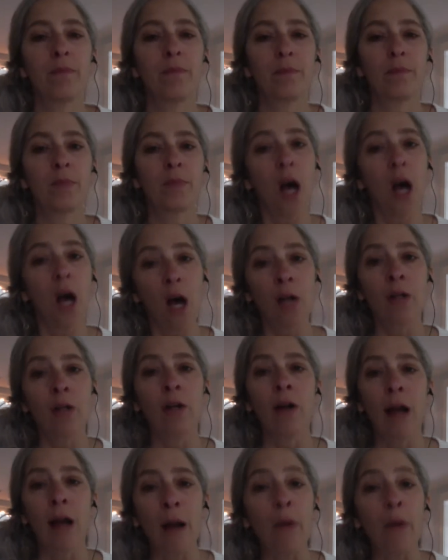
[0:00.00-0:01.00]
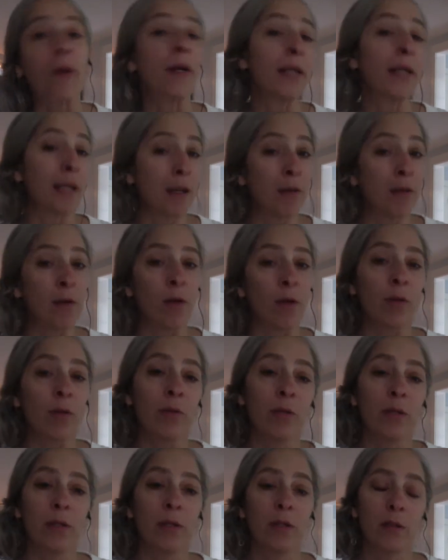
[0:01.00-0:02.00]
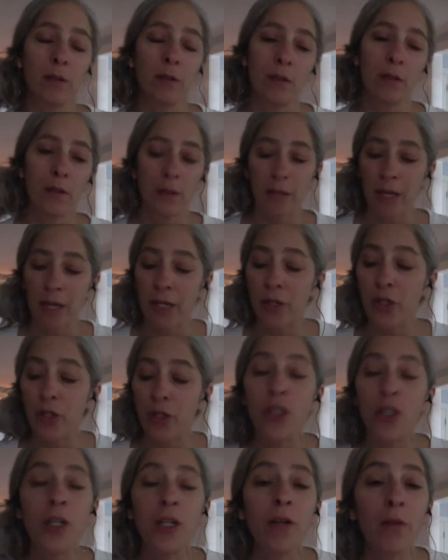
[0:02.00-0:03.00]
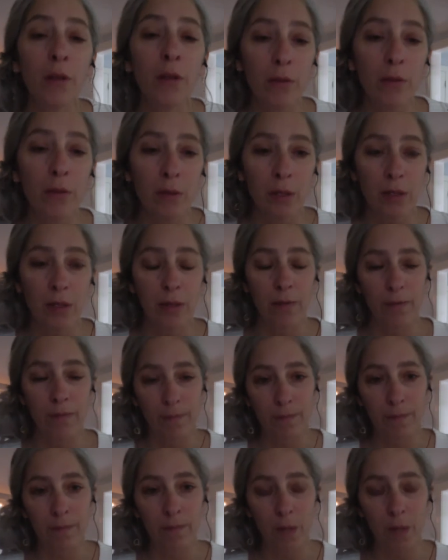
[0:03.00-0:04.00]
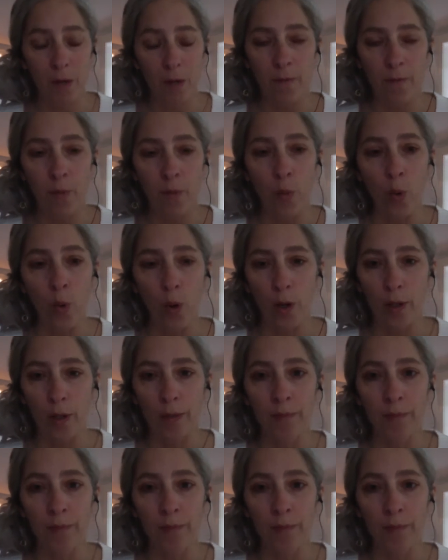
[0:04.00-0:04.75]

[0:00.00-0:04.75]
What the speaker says: to honor our heroes and sheroes of war.